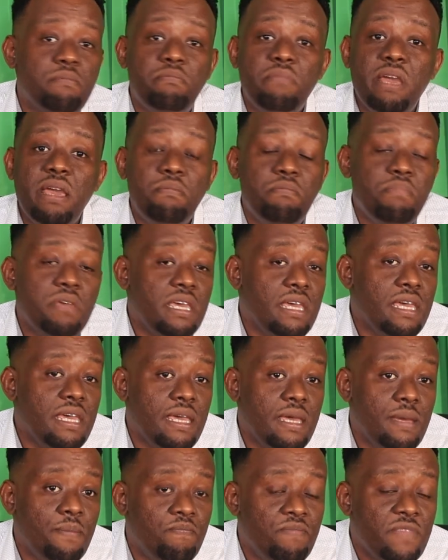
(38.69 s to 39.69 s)

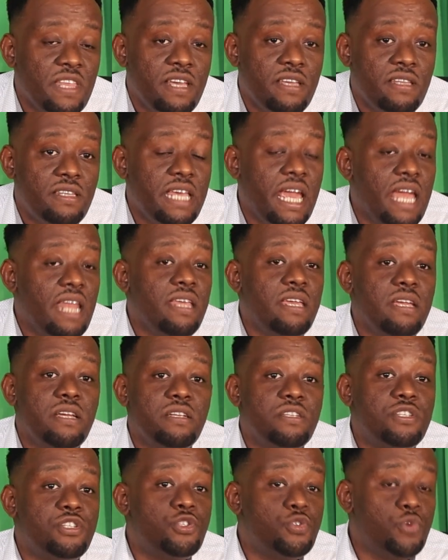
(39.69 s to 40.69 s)
maybe 10
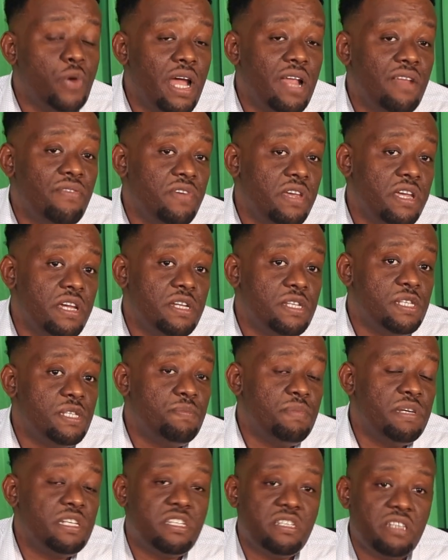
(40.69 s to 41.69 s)
years, 12 years,
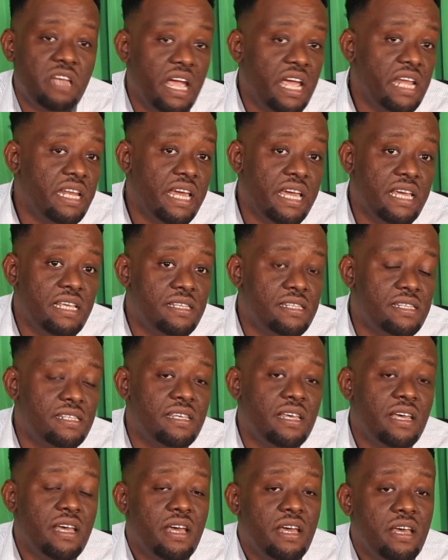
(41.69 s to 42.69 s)
but
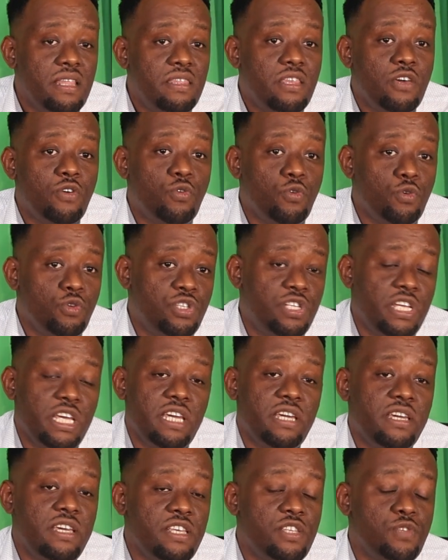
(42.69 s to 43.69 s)
nowadays the good
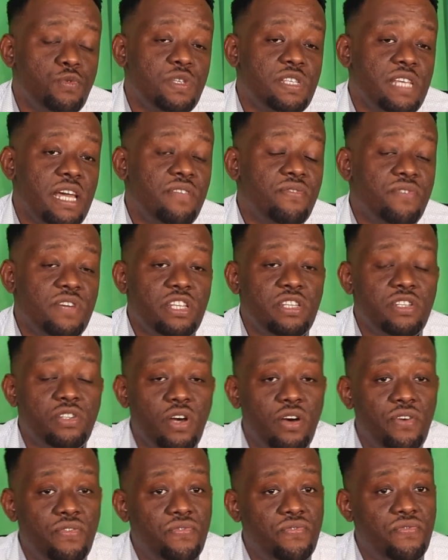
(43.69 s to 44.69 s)
thing is with advent
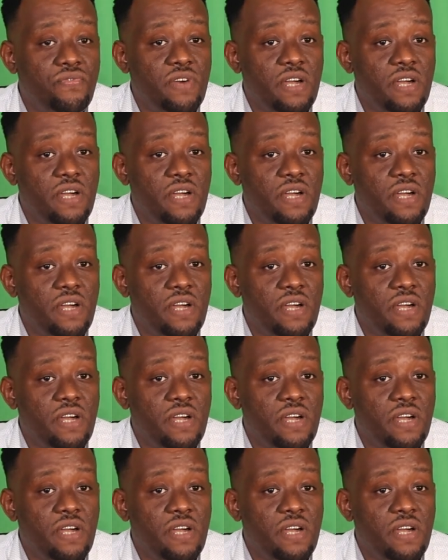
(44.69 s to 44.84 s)
of